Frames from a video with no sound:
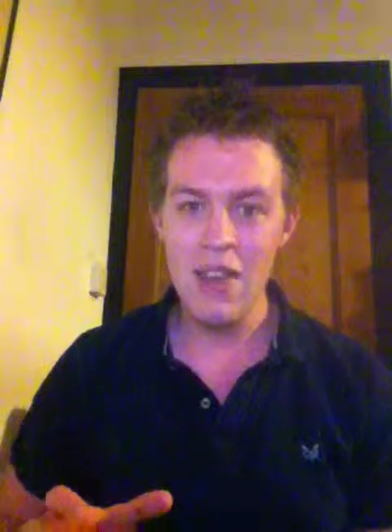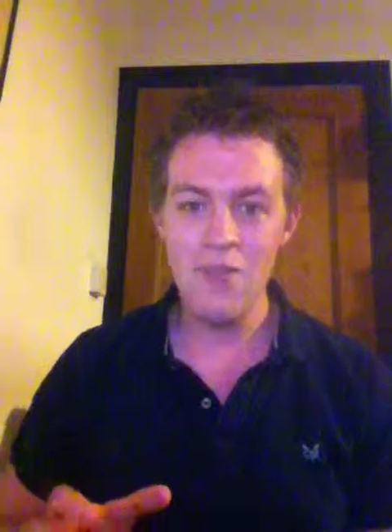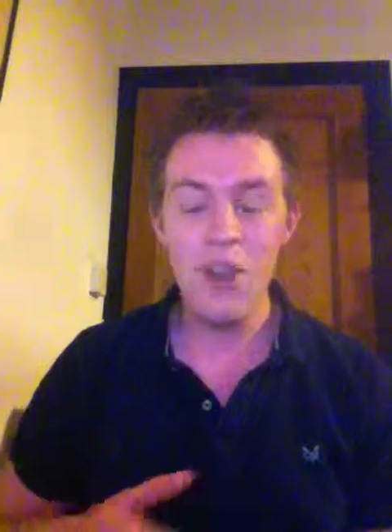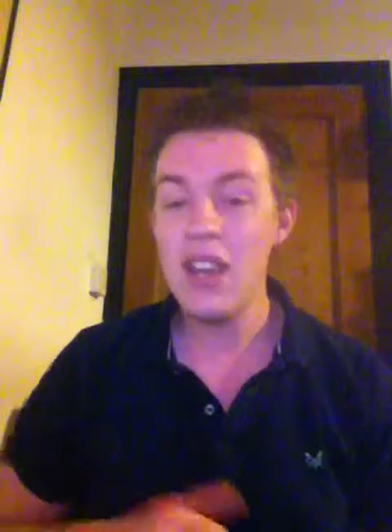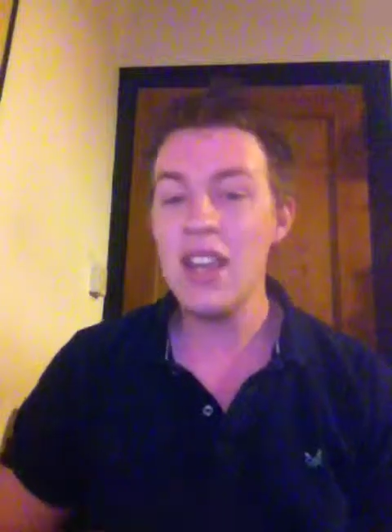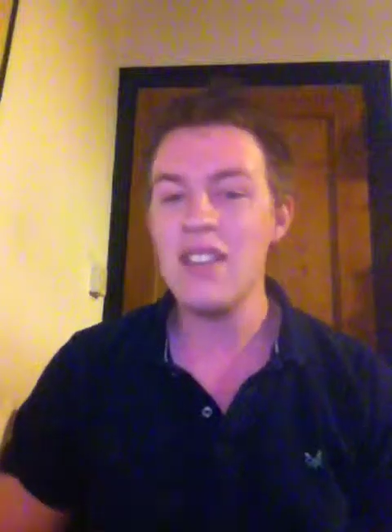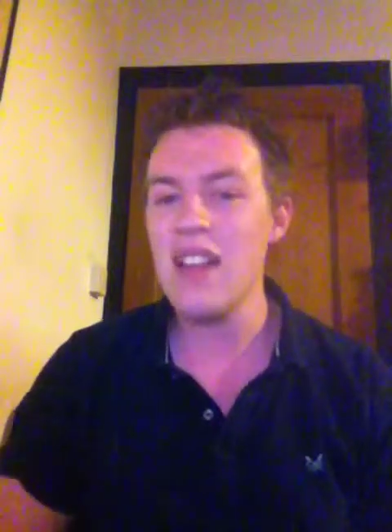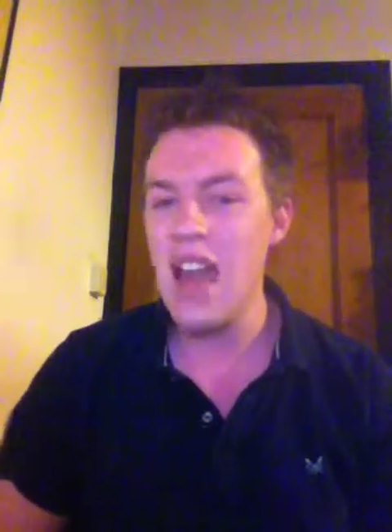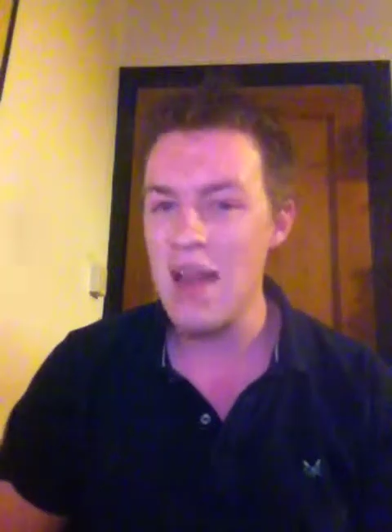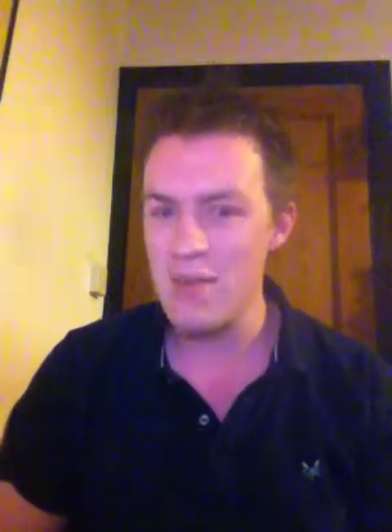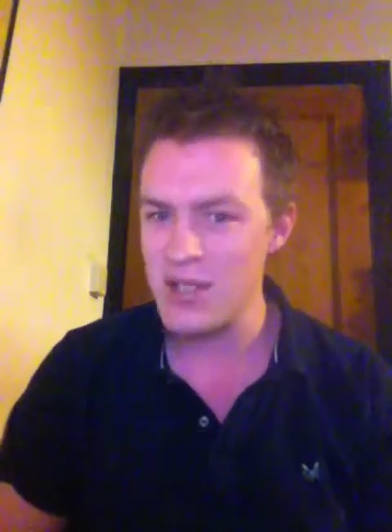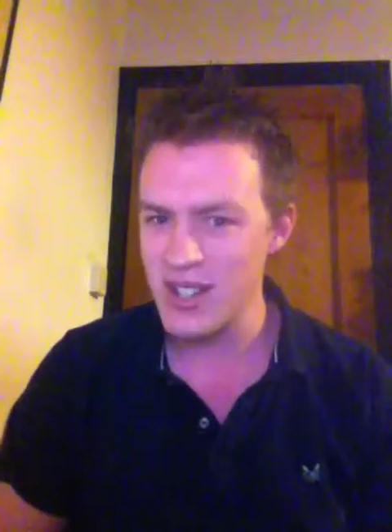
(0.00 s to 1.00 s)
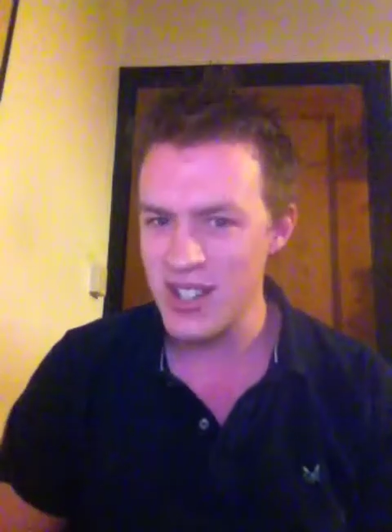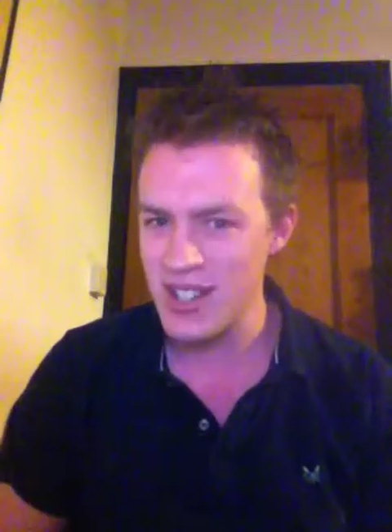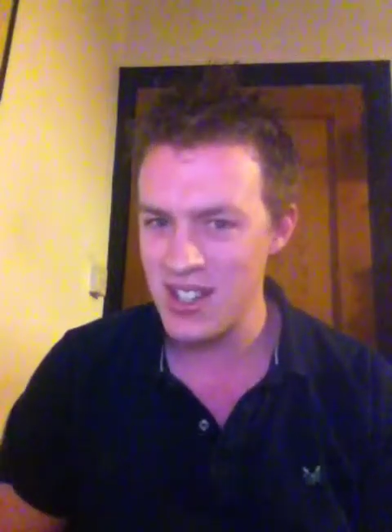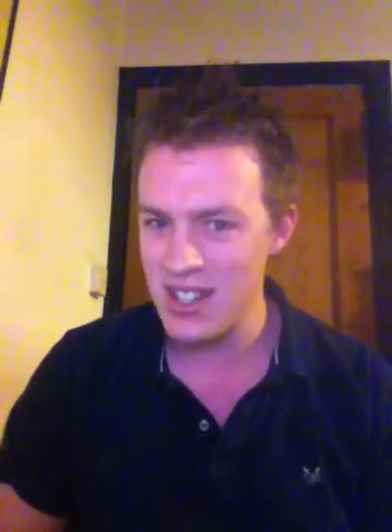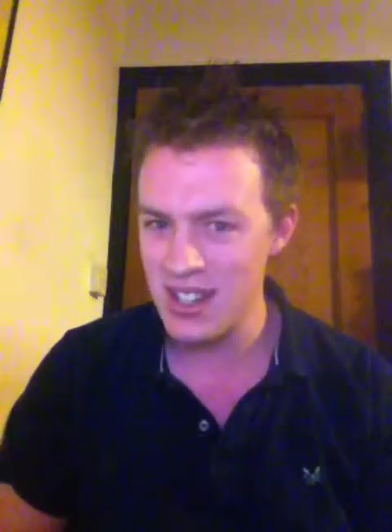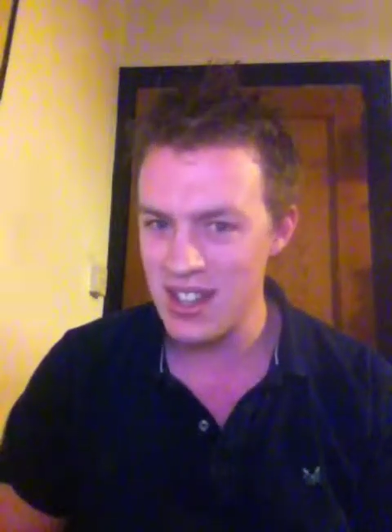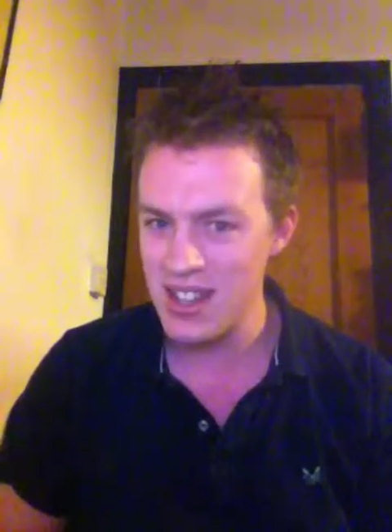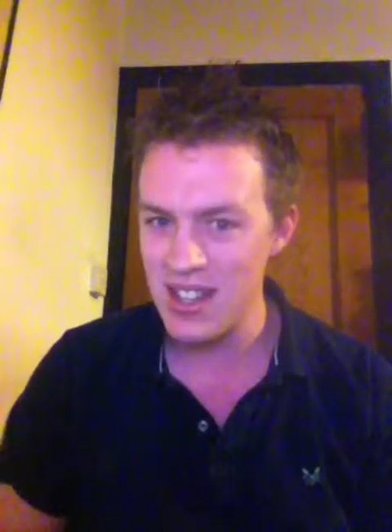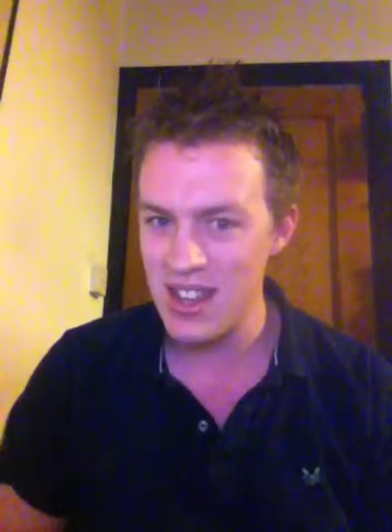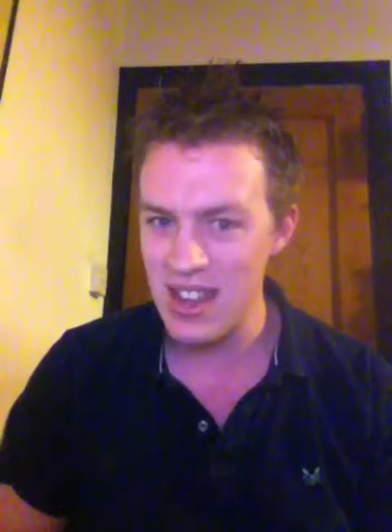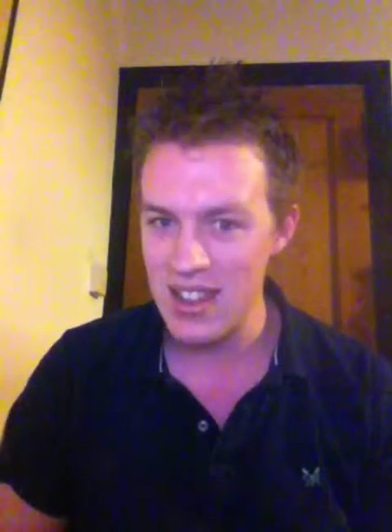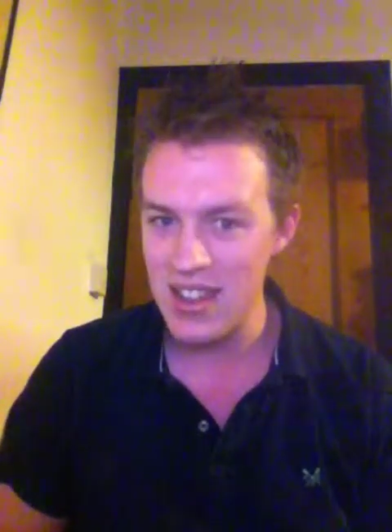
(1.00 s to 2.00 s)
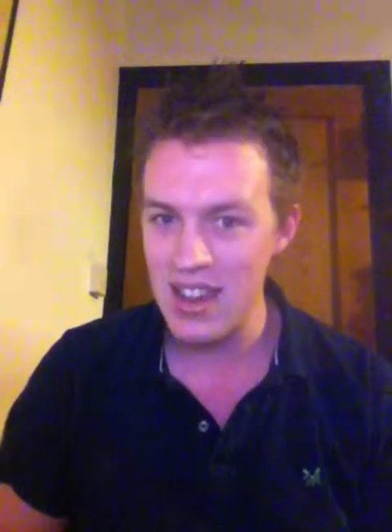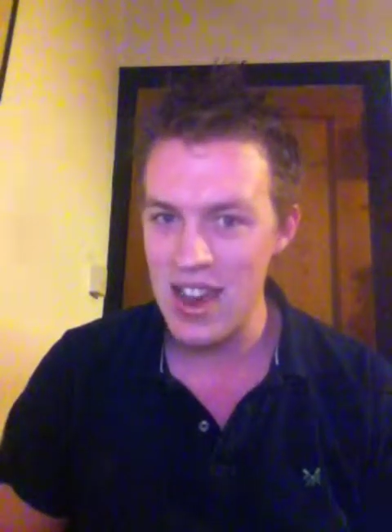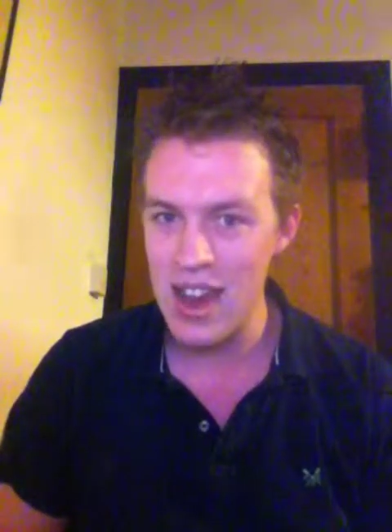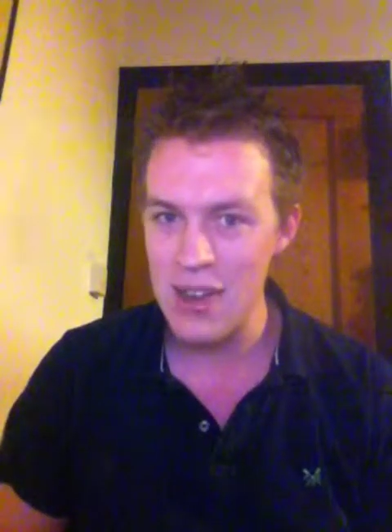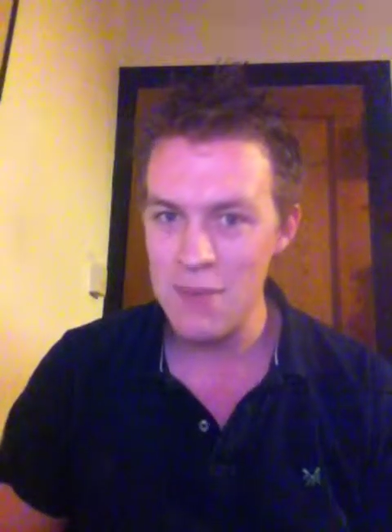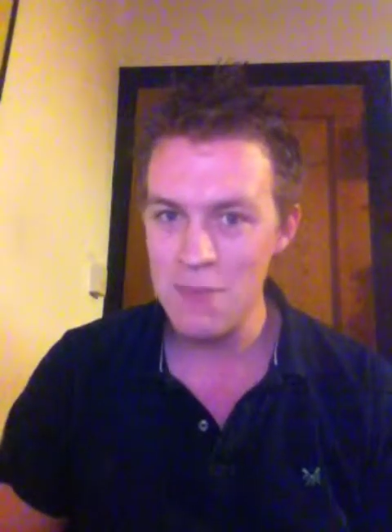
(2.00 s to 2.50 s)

very glamorous things like that.